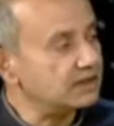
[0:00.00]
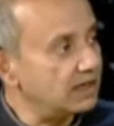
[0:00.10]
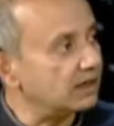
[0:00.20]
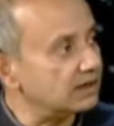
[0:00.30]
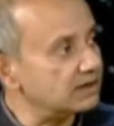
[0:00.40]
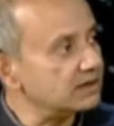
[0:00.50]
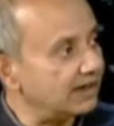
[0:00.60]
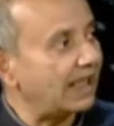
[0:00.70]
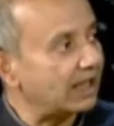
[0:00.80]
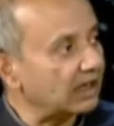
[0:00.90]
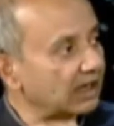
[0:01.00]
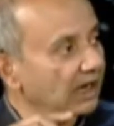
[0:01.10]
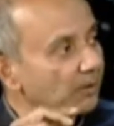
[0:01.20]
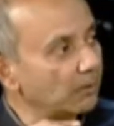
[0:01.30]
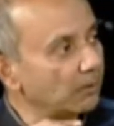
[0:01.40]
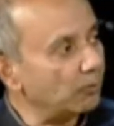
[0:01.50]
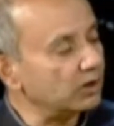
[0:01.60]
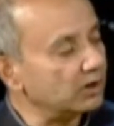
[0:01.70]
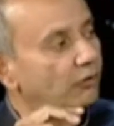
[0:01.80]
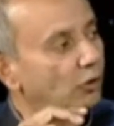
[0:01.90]
does in coming up with
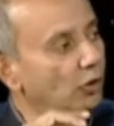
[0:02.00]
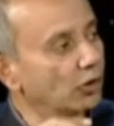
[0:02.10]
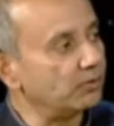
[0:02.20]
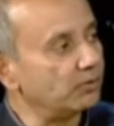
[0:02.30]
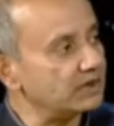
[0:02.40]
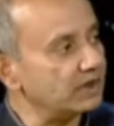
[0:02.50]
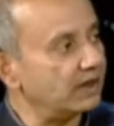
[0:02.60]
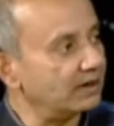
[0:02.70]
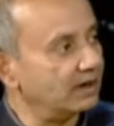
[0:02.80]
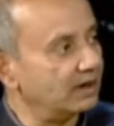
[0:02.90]
this 40%